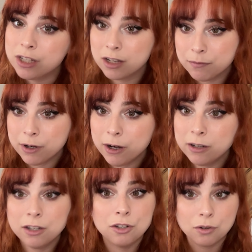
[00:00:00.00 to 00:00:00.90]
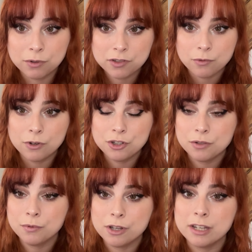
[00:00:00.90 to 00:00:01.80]
can burn, and you don't want to scorch your
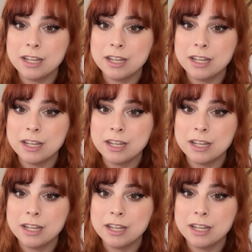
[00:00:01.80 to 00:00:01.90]
wood,